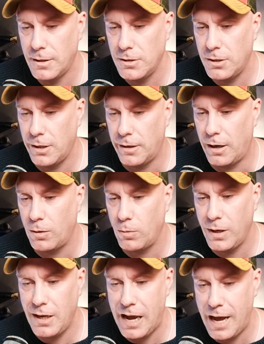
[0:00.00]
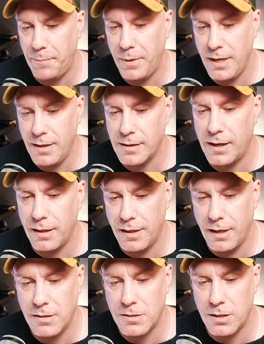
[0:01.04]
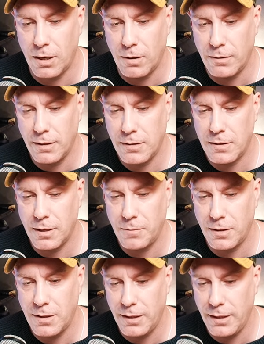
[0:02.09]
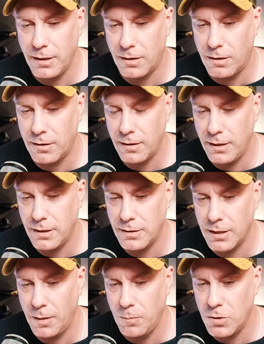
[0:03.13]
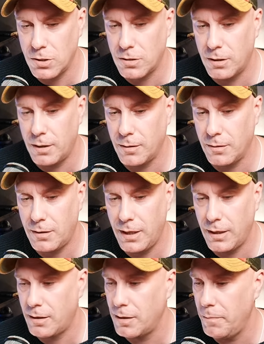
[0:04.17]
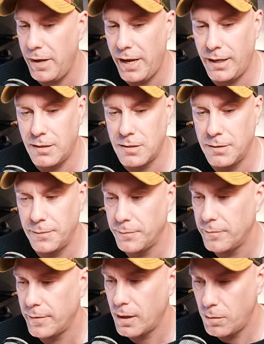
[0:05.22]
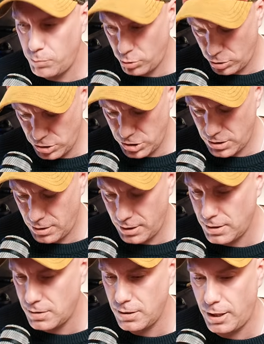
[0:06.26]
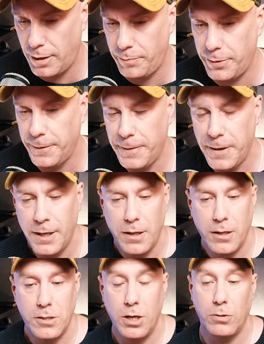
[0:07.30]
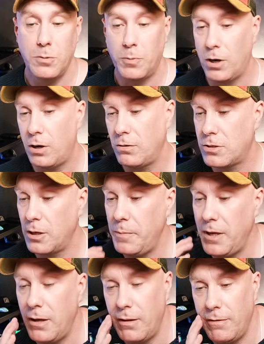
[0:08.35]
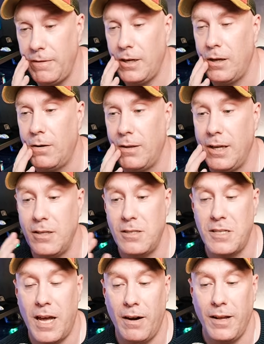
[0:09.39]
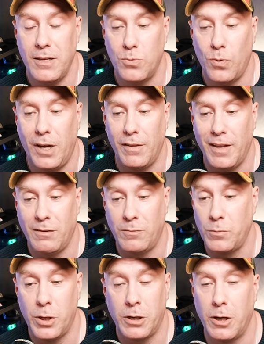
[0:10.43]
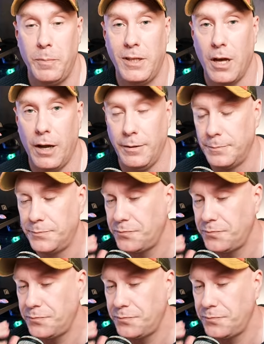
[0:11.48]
So are we happy? I think so. I'm going to delete all these. I'm just going to git commit, push this up. So tomorrow it's going to be another video, and then Saturday as well, and then we're going to be done.